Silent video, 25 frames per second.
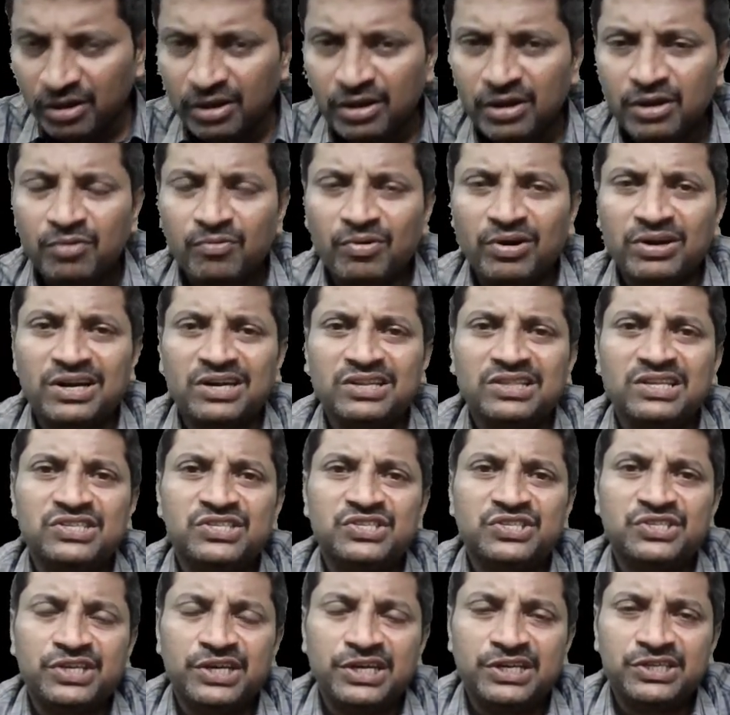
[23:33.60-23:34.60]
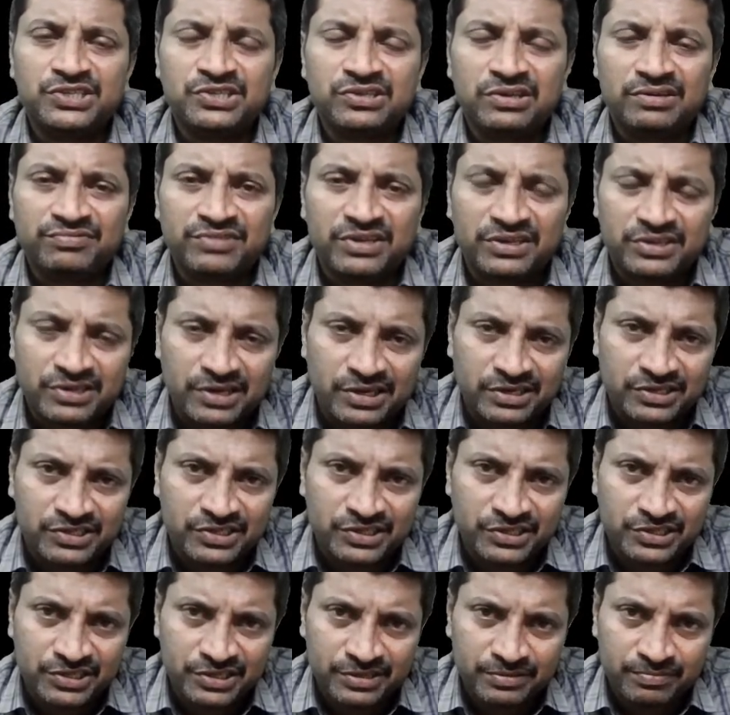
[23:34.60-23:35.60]
what are the states of the
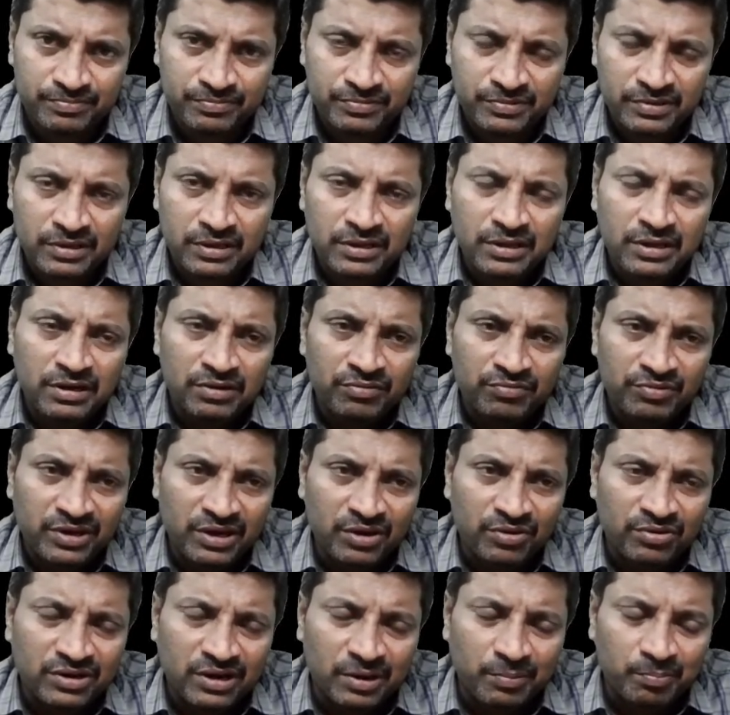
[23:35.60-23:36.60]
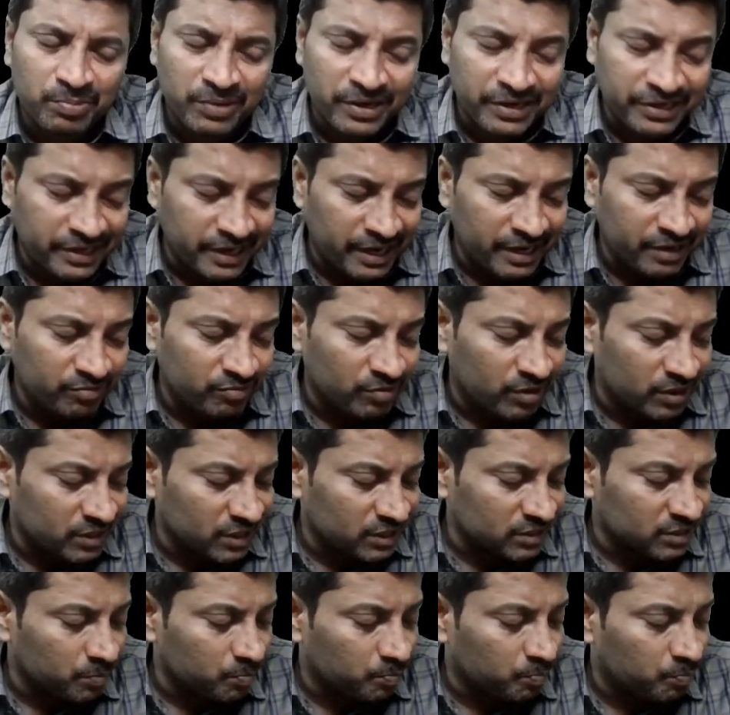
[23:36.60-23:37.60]
transaction. We have completed what are
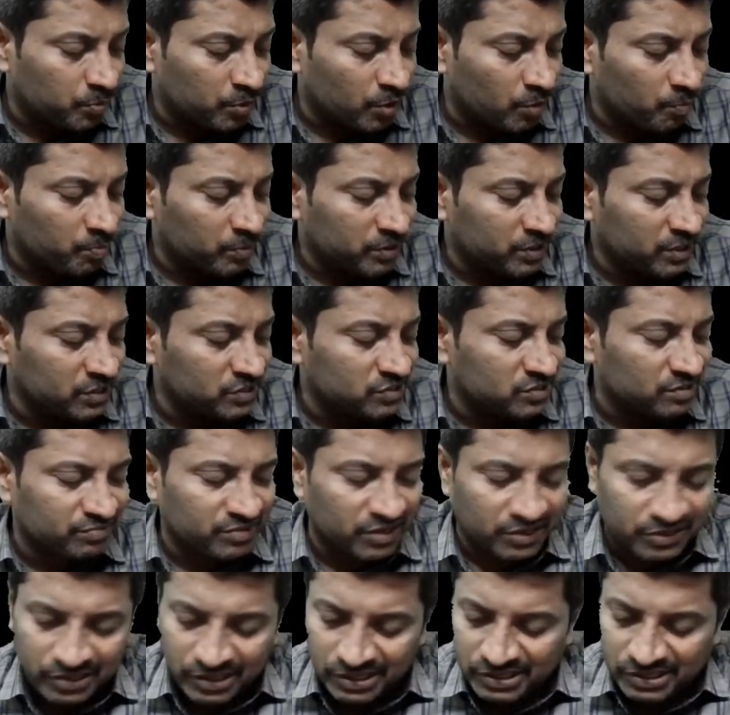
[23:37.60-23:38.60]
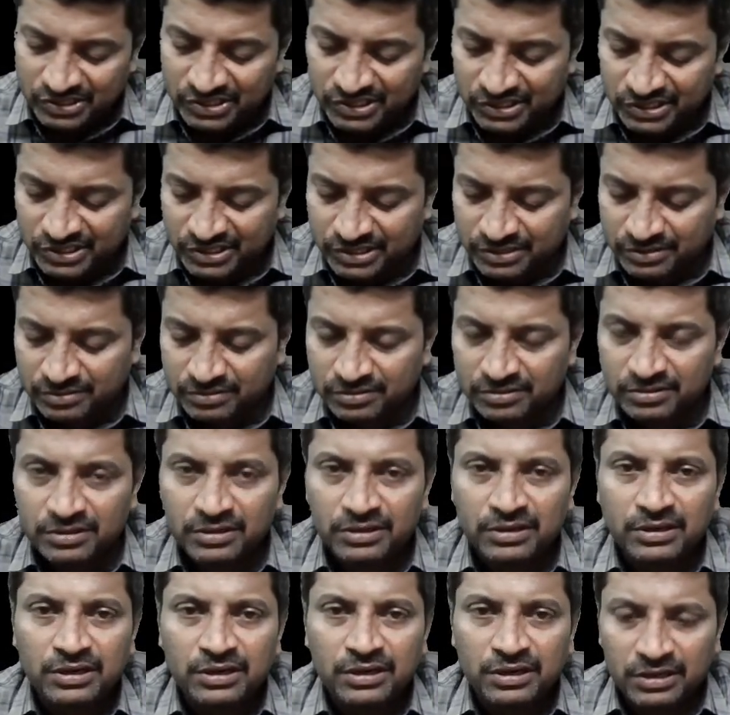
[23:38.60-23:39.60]
the properties of the transaction.
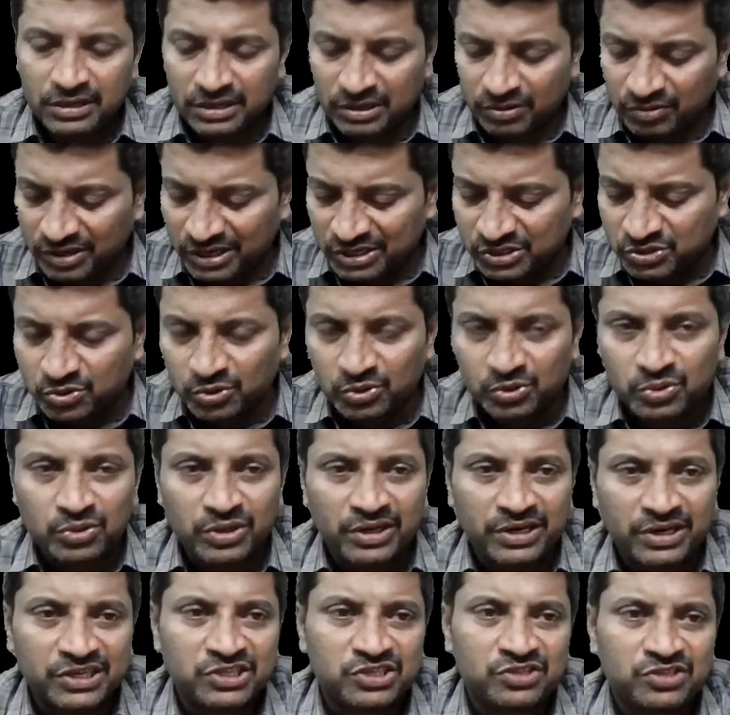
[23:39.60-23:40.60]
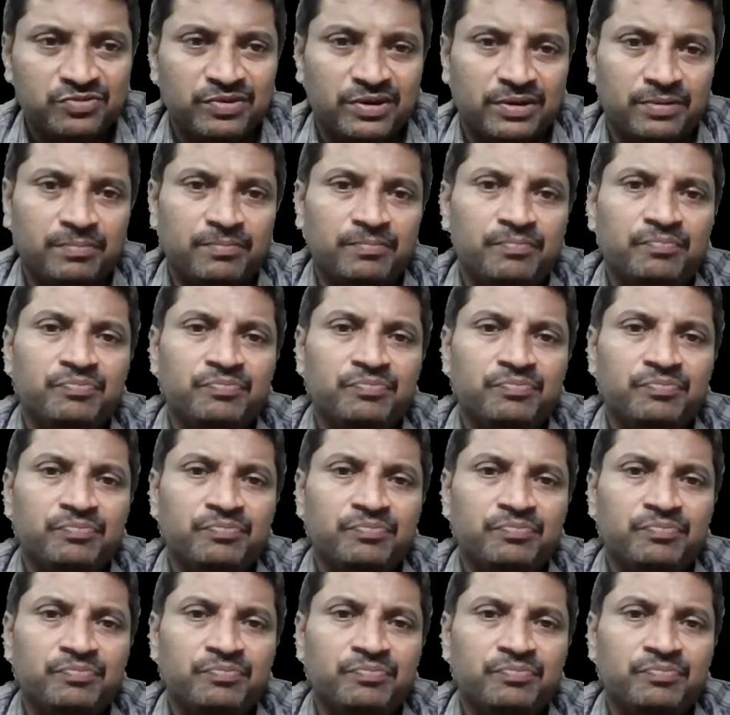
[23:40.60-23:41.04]
Now let's go to the next one.